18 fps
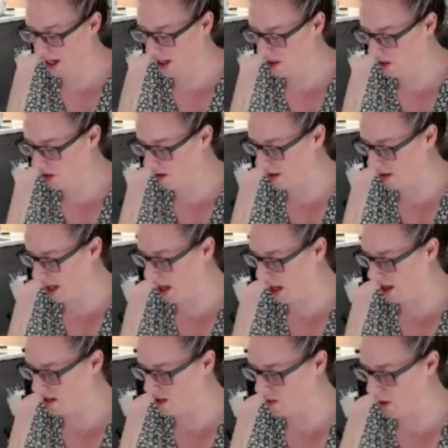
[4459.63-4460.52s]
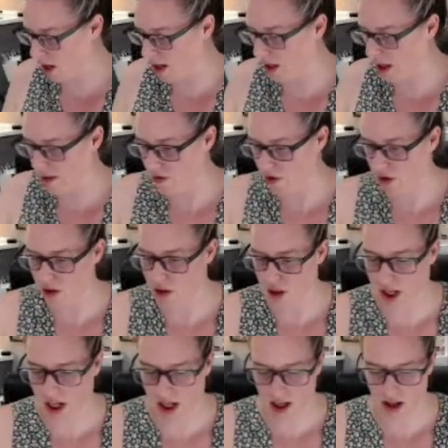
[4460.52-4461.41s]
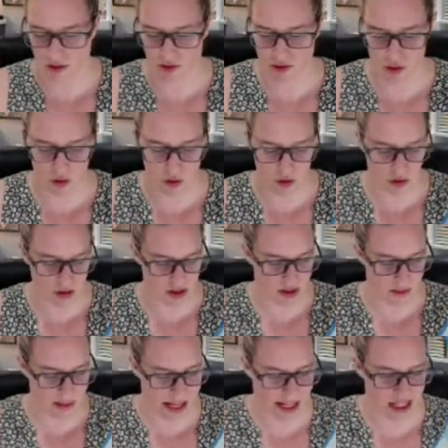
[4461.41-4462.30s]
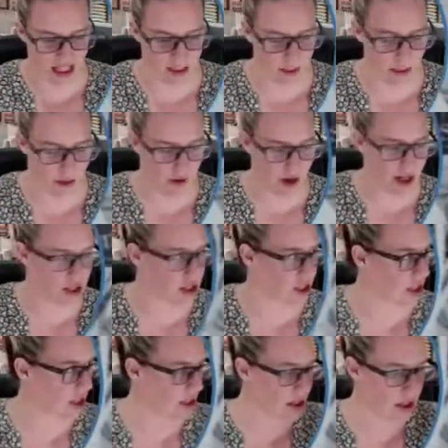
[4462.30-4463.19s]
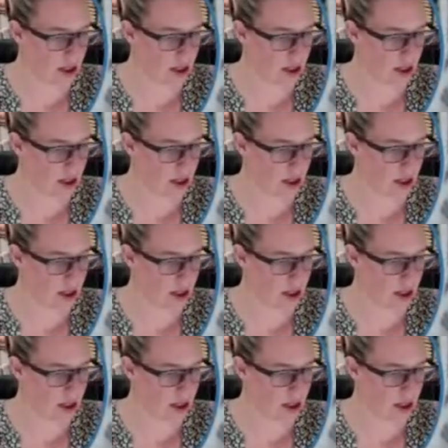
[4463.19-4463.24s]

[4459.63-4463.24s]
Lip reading: on there as well if you're looking for some inspiration.